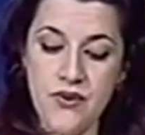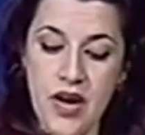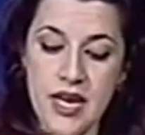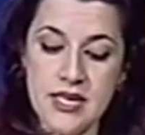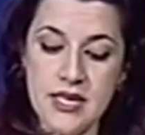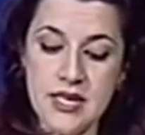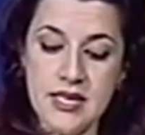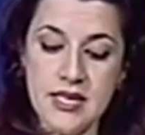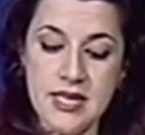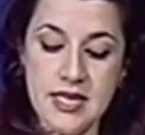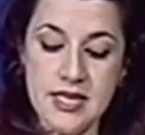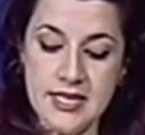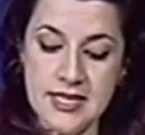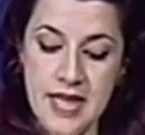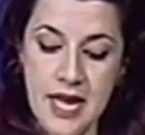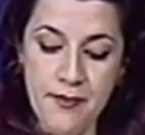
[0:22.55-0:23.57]
vital
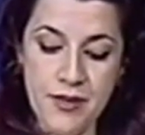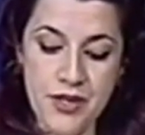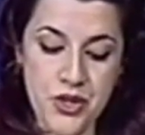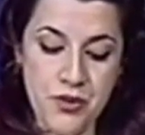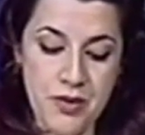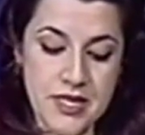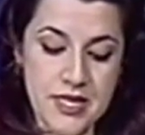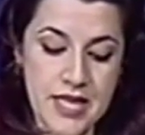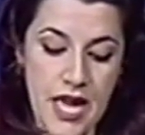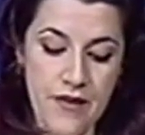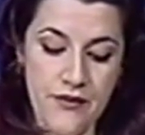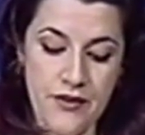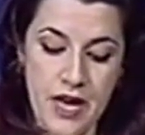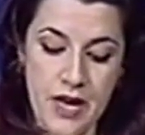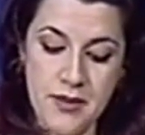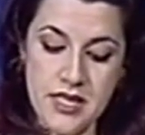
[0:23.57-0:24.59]
establishments
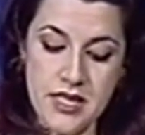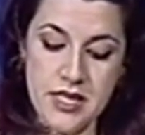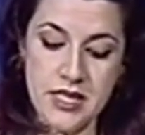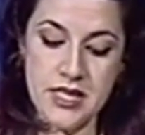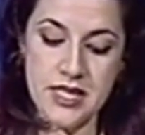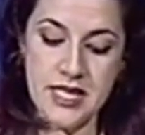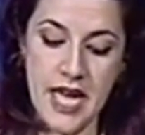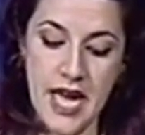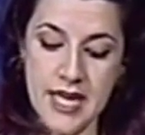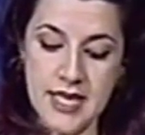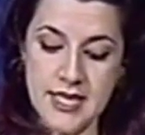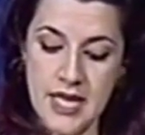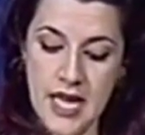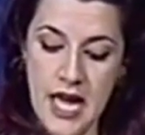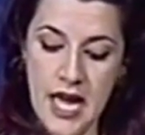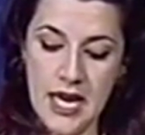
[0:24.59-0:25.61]
have come under attacks,